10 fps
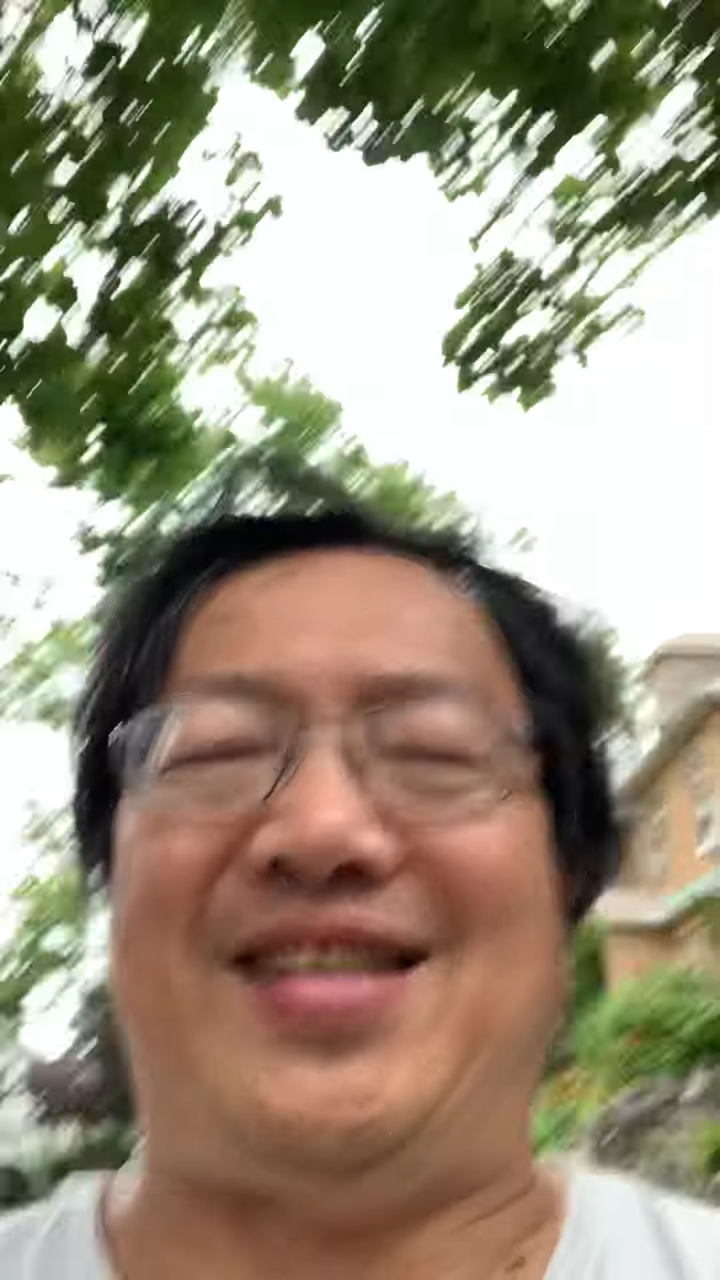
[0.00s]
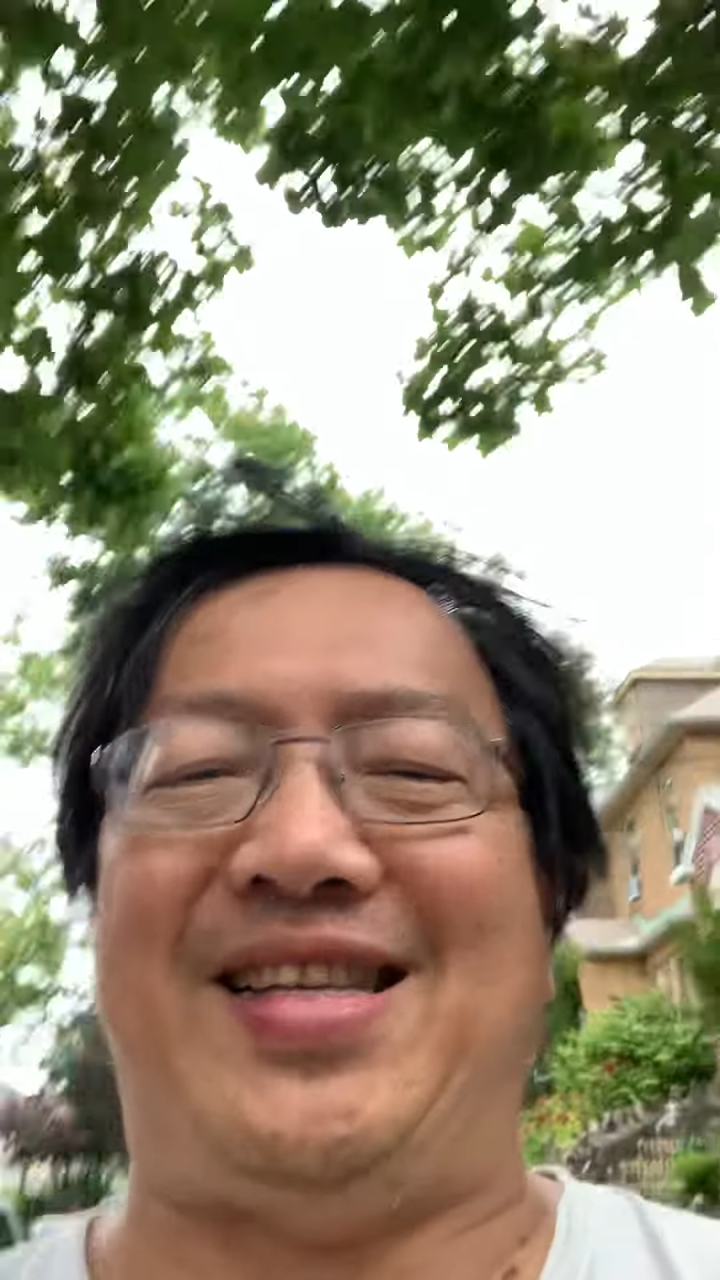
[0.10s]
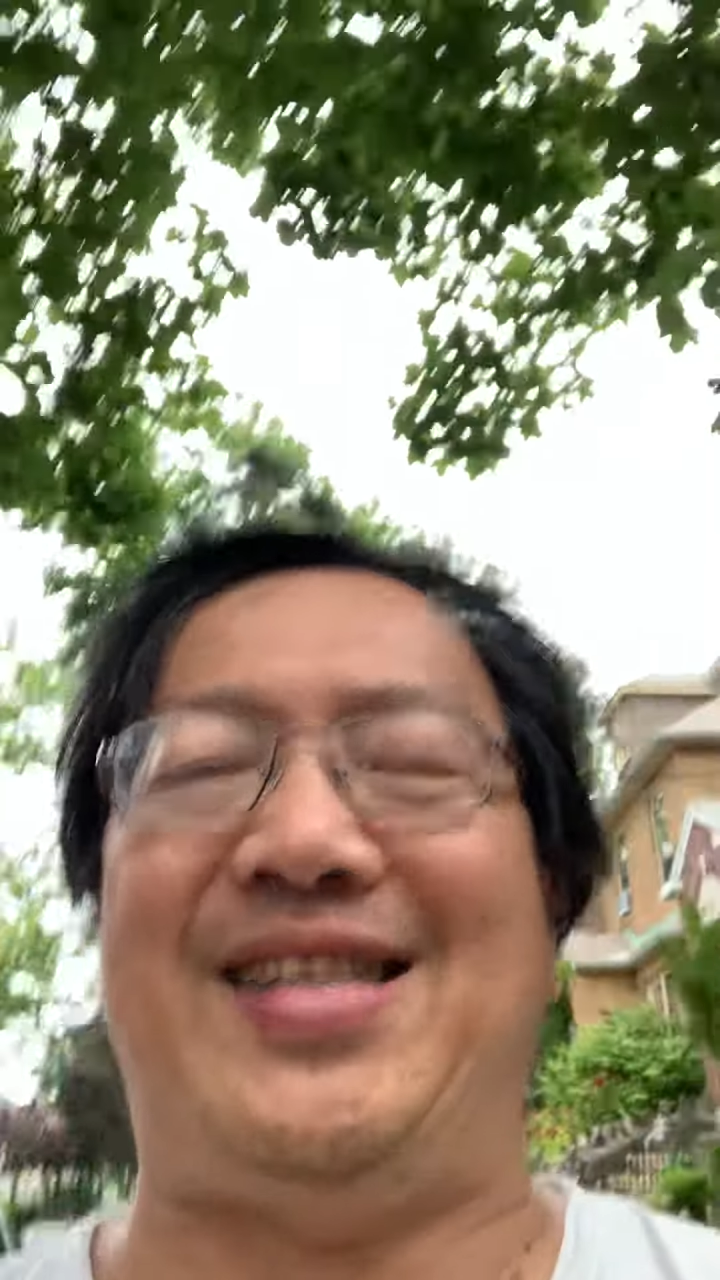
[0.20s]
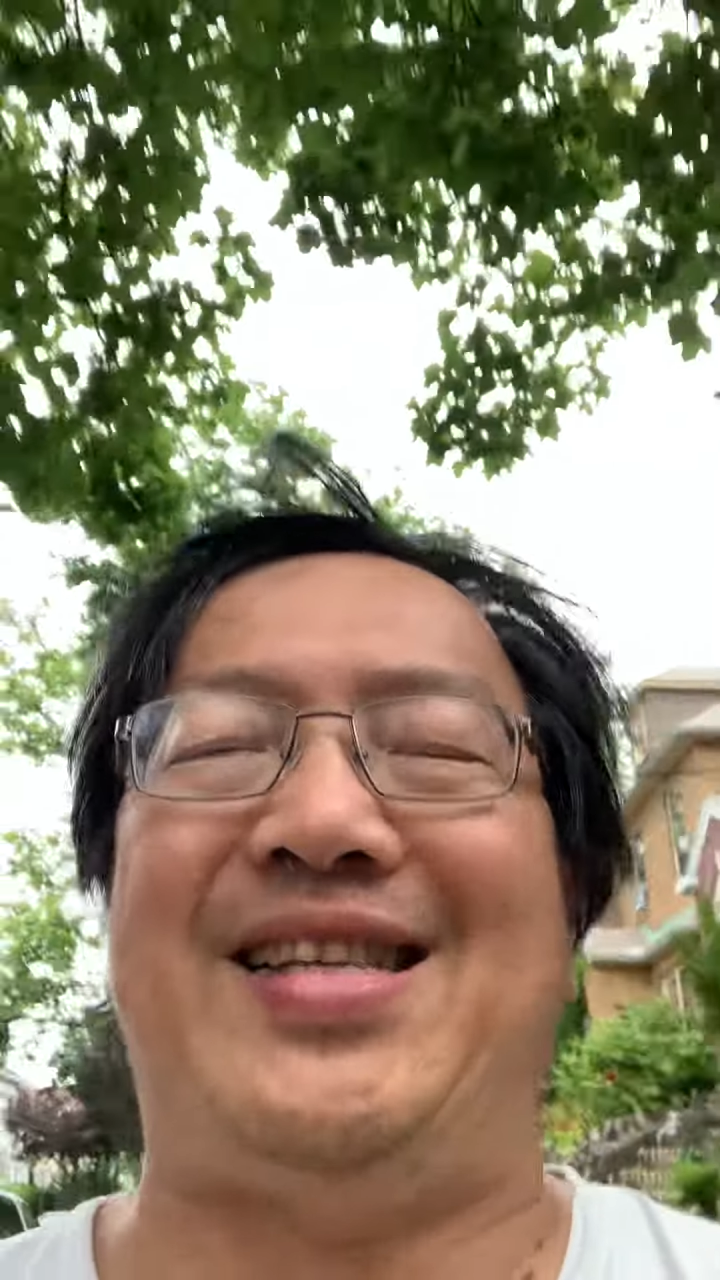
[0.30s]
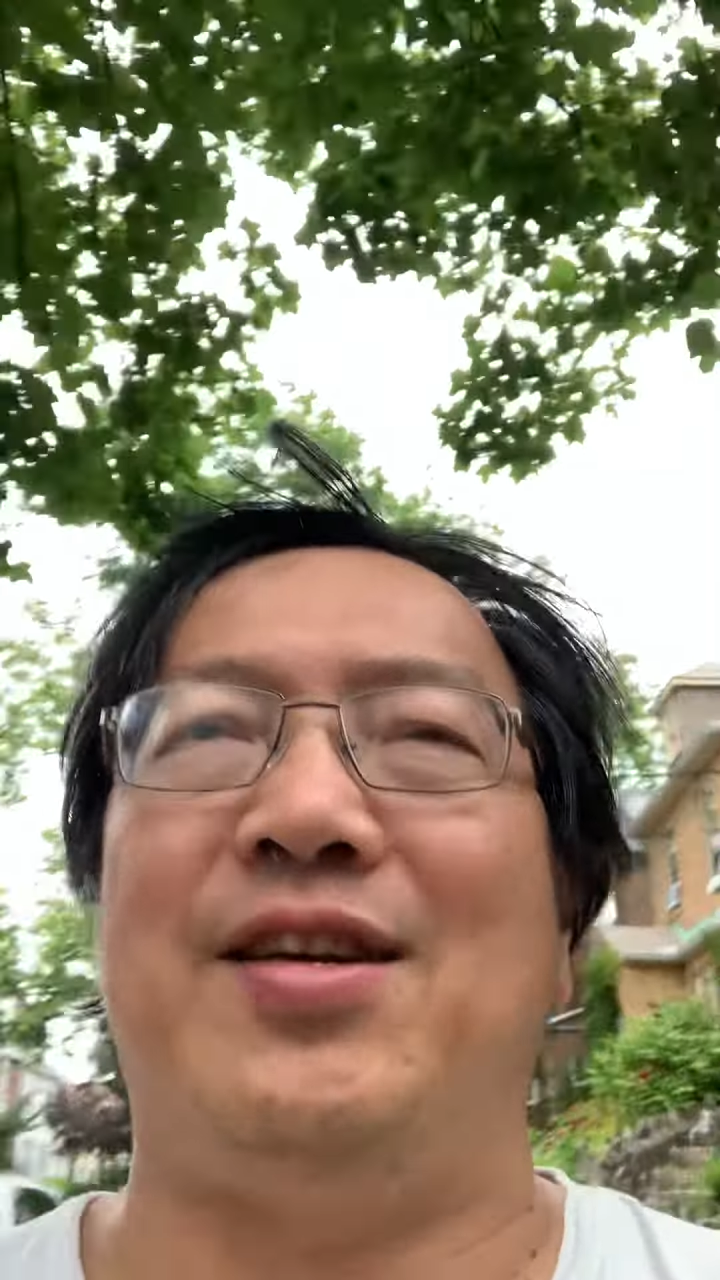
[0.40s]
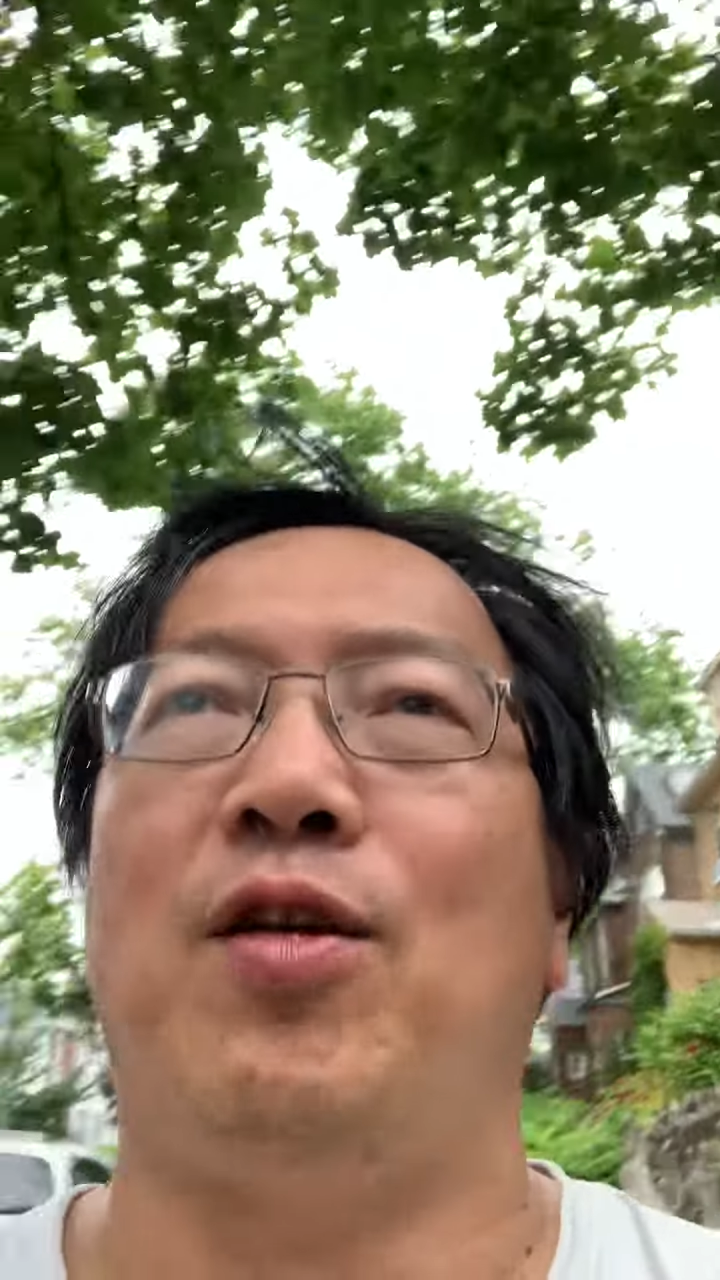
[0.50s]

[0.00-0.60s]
us,